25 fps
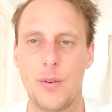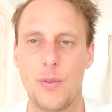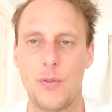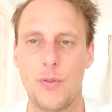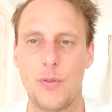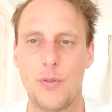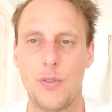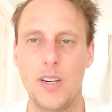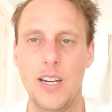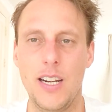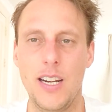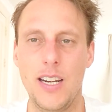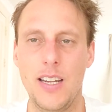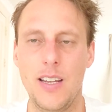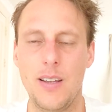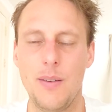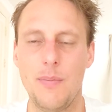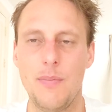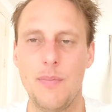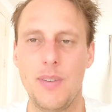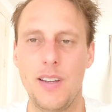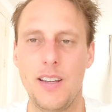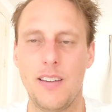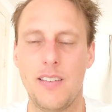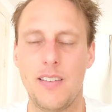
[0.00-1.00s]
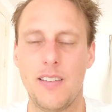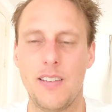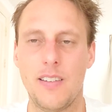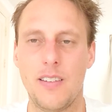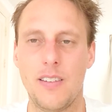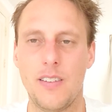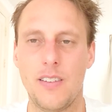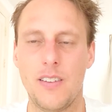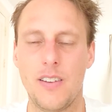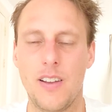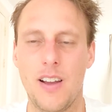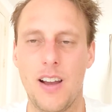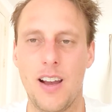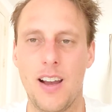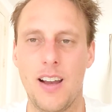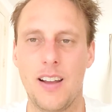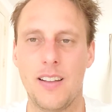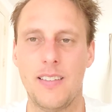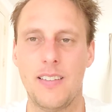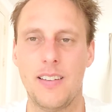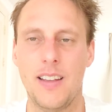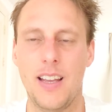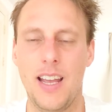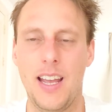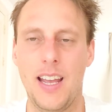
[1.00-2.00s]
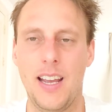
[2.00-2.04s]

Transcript: Freedom is not